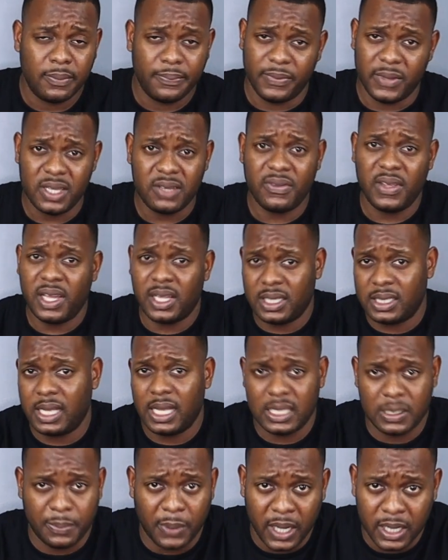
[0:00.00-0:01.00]
This vehicle is
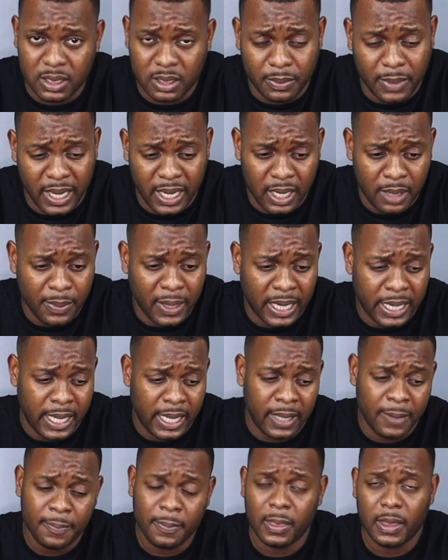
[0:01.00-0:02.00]
not sponsored by
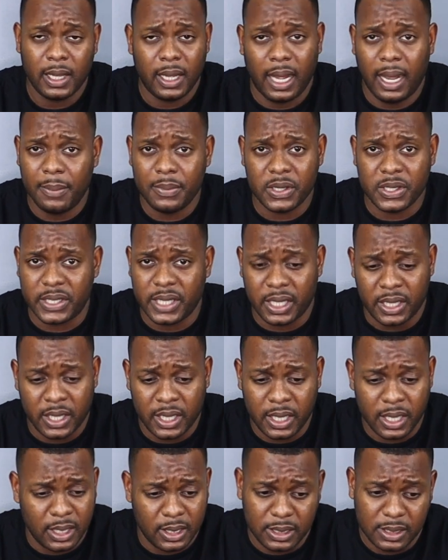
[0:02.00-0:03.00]
anybody. I'm just telling
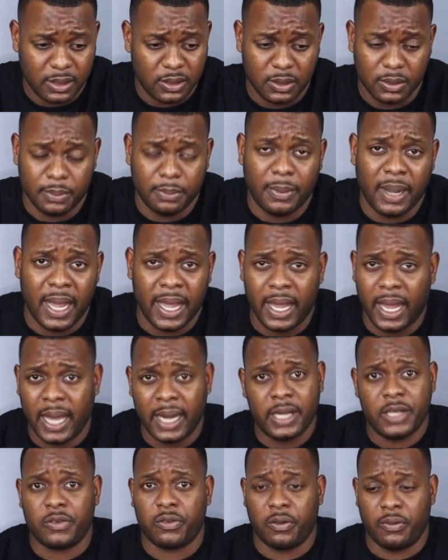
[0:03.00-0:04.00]
you that's my
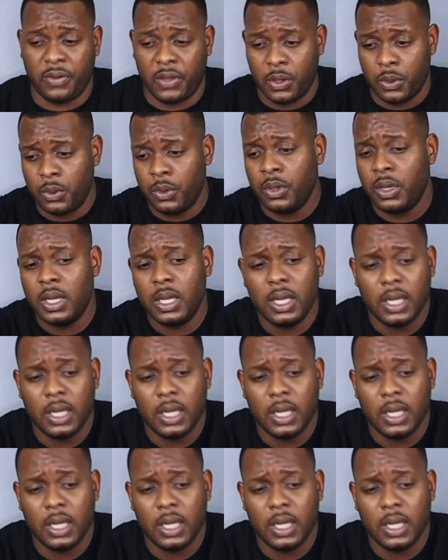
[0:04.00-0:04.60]
honest review.